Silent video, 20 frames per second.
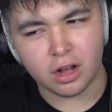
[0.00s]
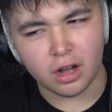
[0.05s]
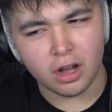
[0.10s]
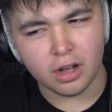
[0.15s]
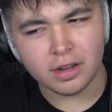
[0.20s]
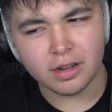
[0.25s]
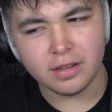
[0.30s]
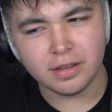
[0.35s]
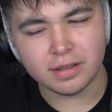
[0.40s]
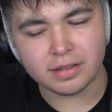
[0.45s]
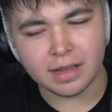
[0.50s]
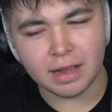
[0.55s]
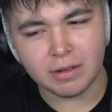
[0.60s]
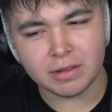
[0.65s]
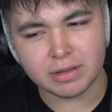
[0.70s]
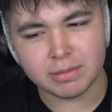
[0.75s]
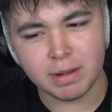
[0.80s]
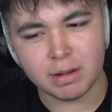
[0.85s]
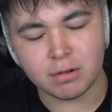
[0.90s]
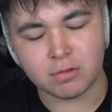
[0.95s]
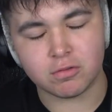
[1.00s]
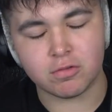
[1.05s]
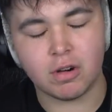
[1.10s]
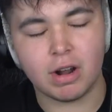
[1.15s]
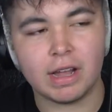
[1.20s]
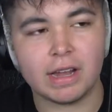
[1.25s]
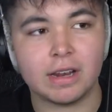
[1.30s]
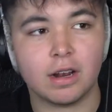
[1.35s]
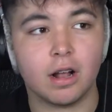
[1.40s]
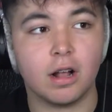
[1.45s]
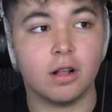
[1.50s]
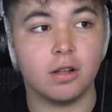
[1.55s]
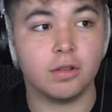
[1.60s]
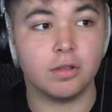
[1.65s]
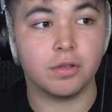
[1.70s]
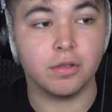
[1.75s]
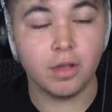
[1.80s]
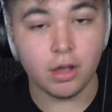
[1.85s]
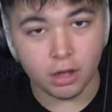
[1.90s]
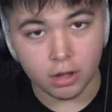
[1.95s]
August sounds about right,
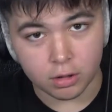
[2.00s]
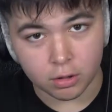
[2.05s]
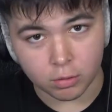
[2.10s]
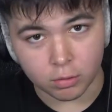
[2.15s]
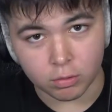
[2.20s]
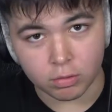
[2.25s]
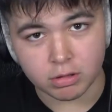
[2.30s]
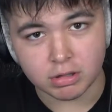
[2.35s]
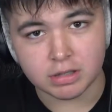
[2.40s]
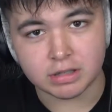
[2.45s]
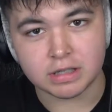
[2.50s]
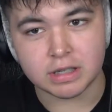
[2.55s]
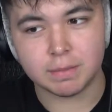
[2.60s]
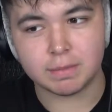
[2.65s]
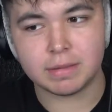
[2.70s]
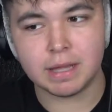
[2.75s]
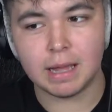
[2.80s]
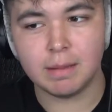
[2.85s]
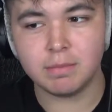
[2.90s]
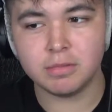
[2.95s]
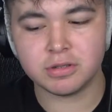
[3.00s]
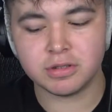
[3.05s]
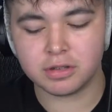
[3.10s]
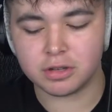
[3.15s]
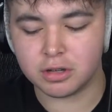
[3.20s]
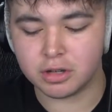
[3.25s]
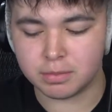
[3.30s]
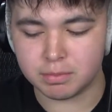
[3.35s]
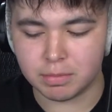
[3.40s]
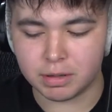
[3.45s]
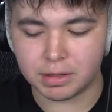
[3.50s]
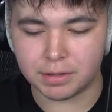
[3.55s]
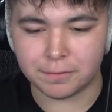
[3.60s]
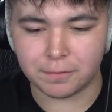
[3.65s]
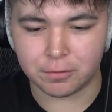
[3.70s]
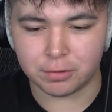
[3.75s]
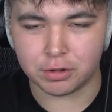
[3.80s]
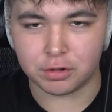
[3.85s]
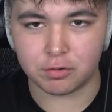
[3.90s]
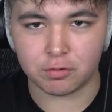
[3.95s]
although September's a good month
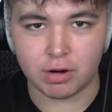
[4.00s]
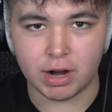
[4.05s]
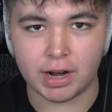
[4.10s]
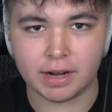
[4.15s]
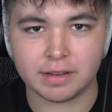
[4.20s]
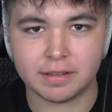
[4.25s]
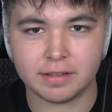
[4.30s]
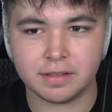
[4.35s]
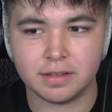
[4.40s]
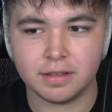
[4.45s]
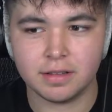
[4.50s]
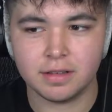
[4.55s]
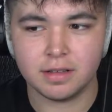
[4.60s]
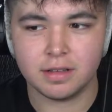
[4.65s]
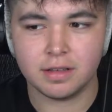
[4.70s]
for directs.